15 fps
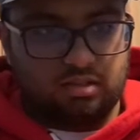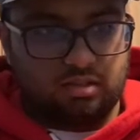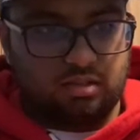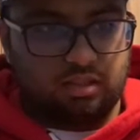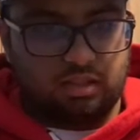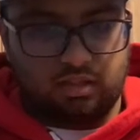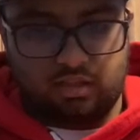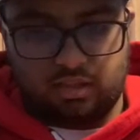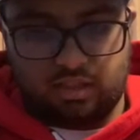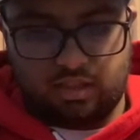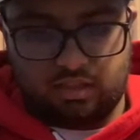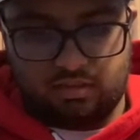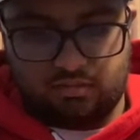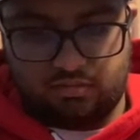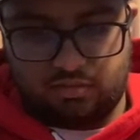like
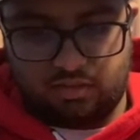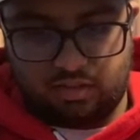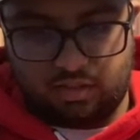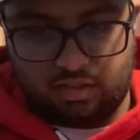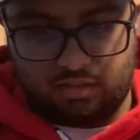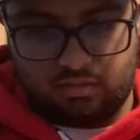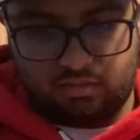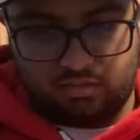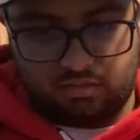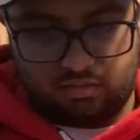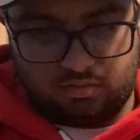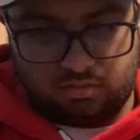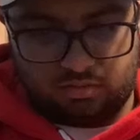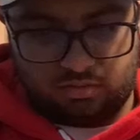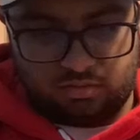that from
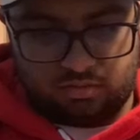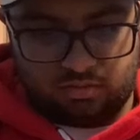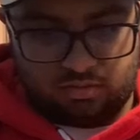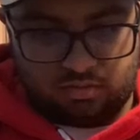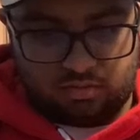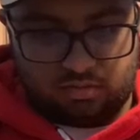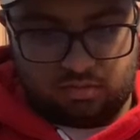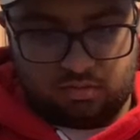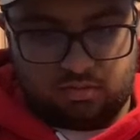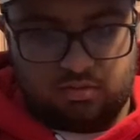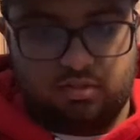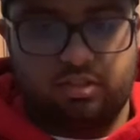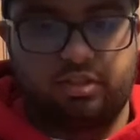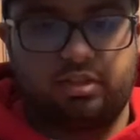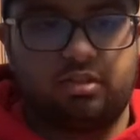that.
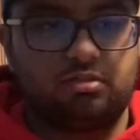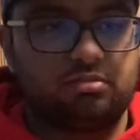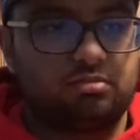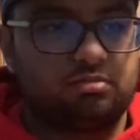There you go.